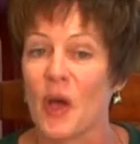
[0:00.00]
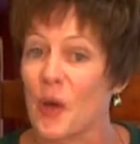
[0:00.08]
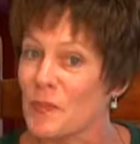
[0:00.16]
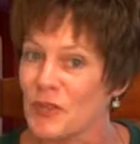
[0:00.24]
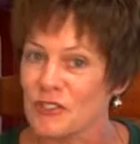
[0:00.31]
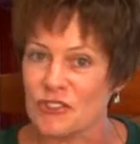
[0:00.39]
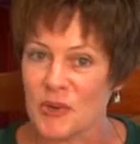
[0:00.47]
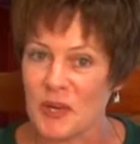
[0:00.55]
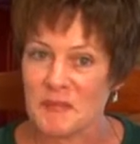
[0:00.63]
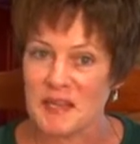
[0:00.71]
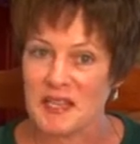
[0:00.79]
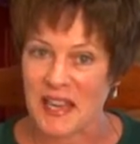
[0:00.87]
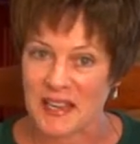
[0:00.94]
Hope you
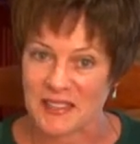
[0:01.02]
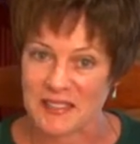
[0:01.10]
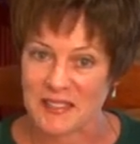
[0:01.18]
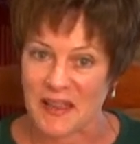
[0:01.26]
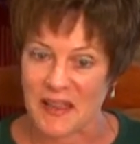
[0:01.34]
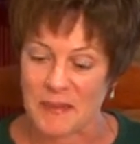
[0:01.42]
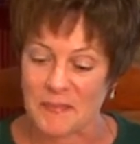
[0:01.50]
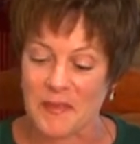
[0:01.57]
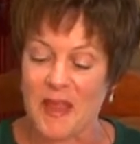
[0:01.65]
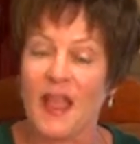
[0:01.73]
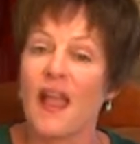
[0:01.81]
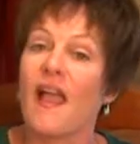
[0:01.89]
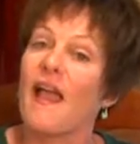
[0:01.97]
join me next time.
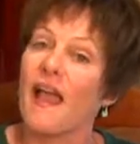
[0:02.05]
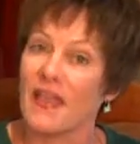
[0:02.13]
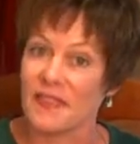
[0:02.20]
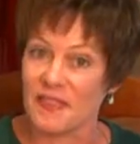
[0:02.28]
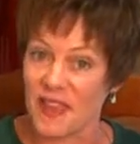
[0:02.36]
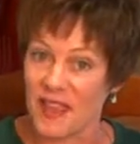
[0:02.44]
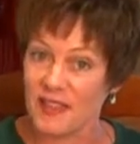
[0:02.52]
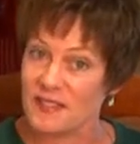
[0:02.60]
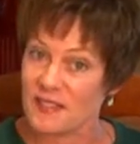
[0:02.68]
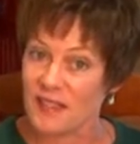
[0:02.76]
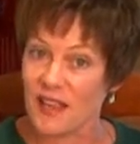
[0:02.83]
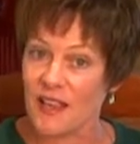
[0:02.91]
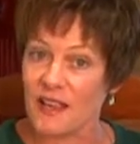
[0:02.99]
And
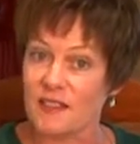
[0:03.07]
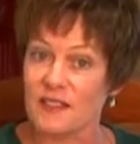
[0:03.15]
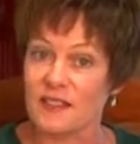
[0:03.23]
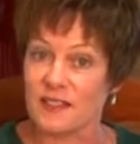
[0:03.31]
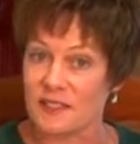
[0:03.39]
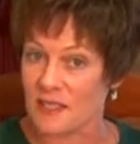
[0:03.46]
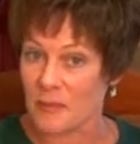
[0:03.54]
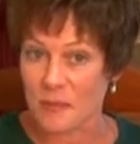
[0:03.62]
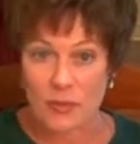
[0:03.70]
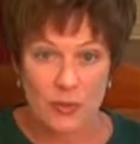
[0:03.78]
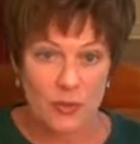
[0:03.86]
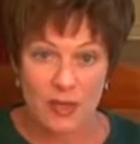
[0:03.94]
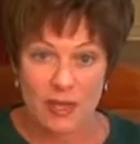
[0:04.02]
thanks again to
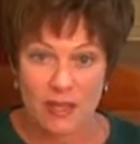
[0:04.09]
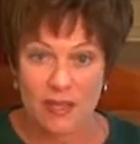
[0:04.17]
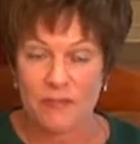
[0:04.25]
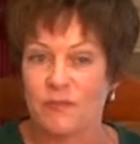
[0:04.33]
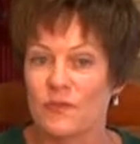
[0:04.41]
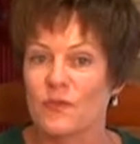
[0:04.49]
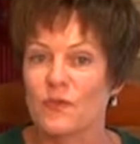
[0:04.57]
Stemple Creek